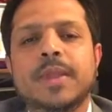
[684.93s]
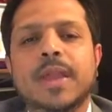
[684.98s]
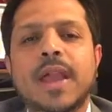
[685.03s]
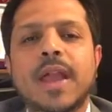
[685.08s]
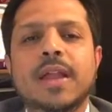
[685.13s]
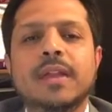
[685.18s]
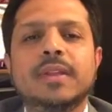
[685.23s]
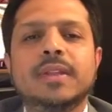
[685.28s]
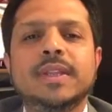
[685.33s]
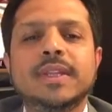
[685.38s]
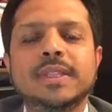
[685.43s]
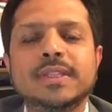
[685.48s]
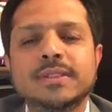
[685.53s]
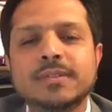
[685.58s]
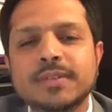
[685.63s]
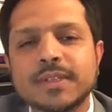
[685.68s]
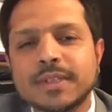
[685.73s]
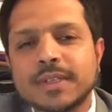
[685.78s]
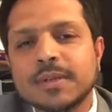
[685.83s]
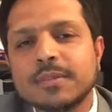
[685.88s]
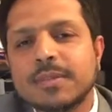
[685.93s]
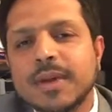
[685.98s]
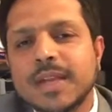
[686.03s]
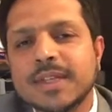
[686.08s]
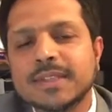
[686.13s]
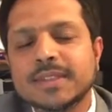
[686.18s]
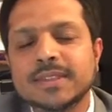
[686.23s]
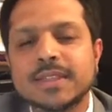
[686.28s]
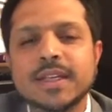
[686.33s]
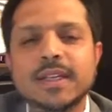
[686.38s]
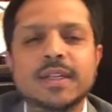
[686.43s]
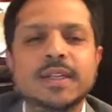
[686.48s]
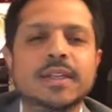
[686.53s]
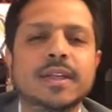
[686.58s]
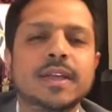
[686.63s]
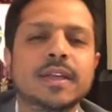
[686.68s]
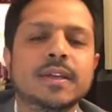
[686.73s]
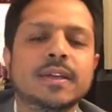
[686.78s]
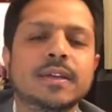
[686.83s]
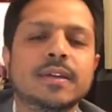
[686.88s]
And this victimized
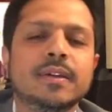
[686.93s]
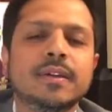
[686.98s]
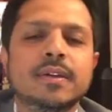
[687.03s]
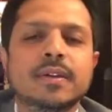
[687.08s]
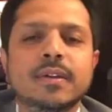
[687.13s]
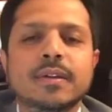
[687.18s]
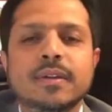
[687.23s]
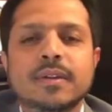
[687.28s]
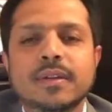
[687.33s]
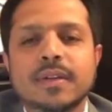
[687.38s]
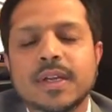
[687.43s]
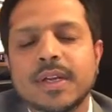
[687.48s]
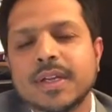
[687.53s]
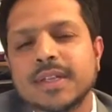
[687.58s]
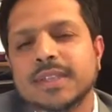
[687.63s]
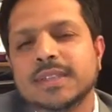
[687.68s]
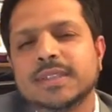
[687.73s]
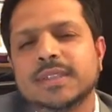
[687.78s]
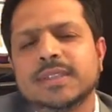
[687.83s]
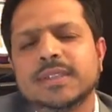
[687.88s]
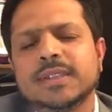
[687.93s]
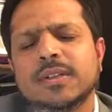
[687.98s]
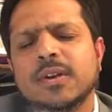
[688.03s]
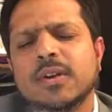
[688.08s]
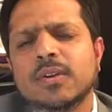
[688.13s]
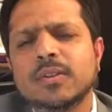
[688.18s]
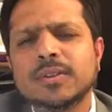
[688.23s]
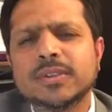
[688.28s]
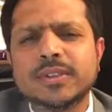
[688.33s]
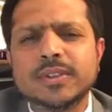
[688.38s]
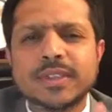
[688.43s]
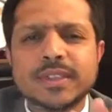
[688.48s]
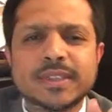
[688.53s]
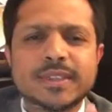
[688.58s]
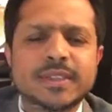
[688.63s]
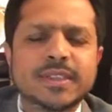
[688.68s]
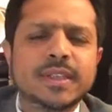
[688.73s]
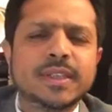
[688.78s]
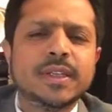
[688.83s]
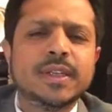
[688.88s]
thinking is
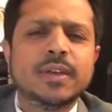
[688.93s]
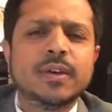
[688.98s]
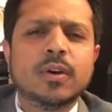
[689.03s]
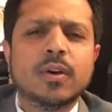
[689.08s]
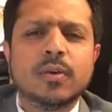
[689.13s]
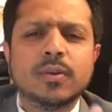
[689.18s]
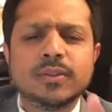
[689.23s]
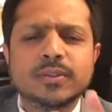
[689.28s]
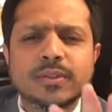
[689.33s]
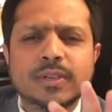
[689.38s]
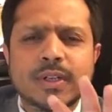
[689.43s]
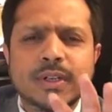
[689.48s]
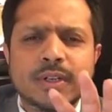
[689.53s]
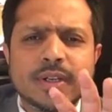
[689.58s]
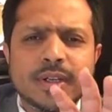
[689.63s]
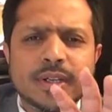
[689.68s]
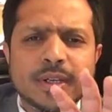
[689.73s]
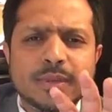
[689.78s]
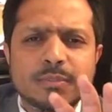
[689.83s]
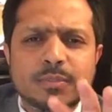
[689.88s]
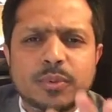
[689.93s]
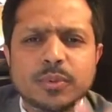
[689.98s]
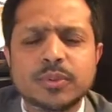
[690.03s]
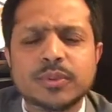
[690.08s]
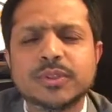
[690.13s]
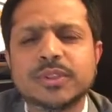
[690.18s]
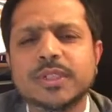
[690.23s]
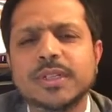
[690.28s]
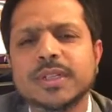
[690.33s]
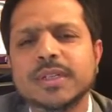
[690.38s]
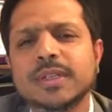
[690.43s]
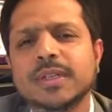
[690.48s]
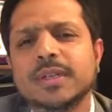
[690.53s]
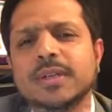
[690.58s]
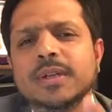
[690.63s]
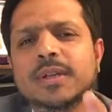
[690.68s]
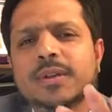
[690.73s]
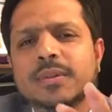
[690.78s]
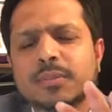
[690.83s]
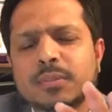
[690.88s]
constantly
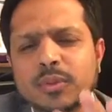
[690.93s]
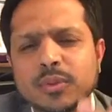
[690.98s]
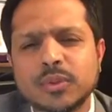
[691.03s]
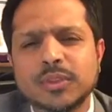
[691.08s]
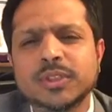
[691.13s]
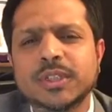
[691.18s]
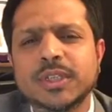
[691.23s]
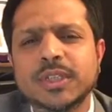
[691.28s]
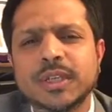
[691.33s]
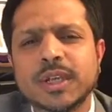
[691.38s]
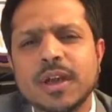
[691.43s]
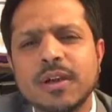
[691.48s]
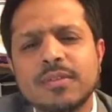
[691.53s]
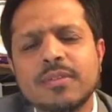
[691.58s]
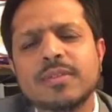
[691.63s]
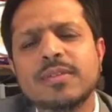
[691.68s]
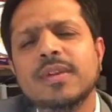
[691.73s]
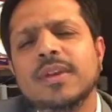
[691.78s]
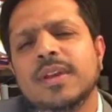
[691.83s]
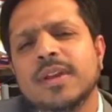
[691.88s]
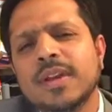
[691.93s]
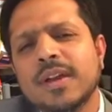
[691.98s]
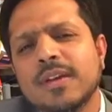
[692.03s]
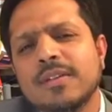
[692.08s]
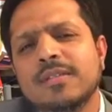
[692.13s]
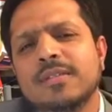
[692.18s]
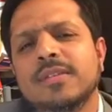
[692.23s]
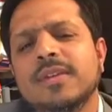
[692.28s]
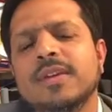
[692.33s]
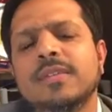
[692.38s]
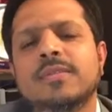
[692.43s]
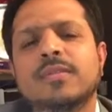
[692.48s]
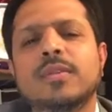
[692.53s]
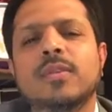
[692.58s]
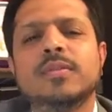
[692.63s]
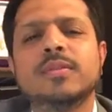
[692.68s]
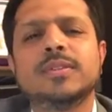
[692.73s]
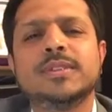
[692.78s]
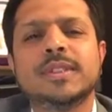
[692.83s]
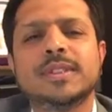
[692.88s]
pushing away
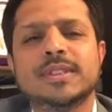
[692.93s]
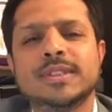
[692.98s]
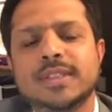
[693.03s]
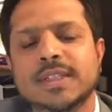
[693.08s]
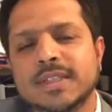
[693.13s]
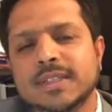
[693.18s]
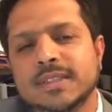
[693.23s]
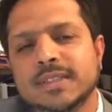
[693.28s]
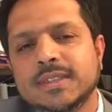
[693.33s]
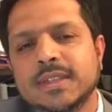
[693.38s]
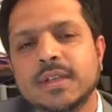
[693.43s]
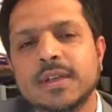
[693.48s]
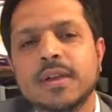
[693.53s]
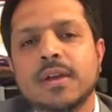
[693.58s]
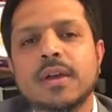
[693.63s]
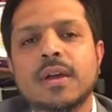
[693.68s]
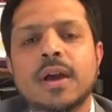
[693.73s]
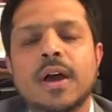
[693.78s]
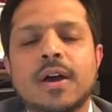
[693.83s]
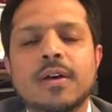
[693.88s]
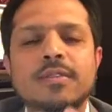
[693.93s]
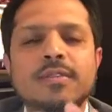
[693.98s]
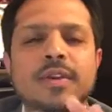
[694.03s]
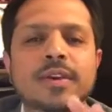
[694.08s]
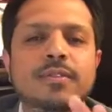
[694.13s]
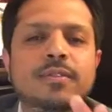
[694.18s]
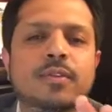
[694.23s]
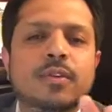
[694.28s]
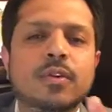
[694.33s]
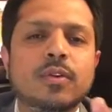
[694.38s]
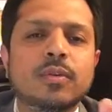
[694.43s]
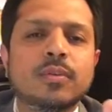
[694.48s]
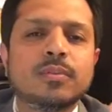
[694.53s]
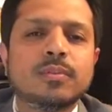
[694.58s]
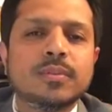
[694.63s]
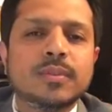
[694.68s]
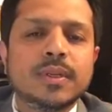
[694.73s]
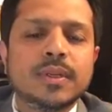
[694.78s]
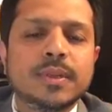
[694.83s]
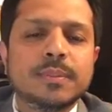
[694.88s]
from success, away
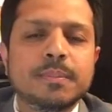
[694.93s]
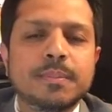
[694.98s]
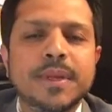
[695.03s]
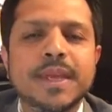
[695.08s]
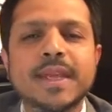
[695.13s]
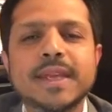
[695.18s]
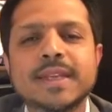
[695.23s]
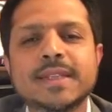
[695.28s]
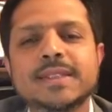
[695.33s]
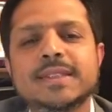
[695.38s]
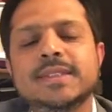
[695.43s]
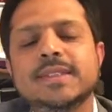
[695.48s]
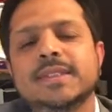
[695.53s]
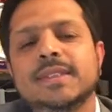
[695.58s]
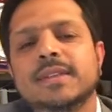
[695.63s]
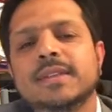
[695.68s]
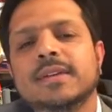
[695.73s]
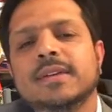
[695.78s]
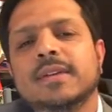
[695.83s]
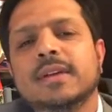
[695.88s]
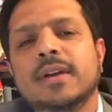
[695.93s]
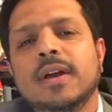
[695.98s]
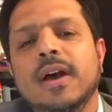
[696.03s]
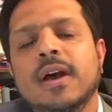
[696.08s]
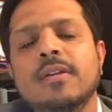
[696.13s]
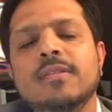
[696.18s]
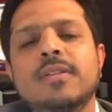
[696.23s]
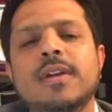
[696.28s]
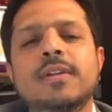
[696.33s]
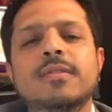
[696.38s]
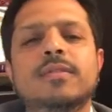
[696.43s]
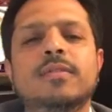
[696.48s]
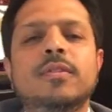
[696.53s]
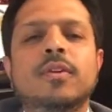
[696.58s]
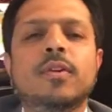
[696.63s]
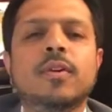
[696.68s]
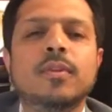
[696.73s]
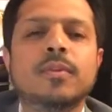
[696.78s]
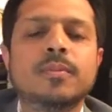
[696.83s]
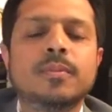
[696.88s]
from peace, away
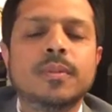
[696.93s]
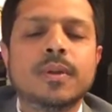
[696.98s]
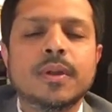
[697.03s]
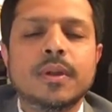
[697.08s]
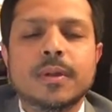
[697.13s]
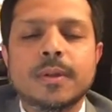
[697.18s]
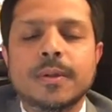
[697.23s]
from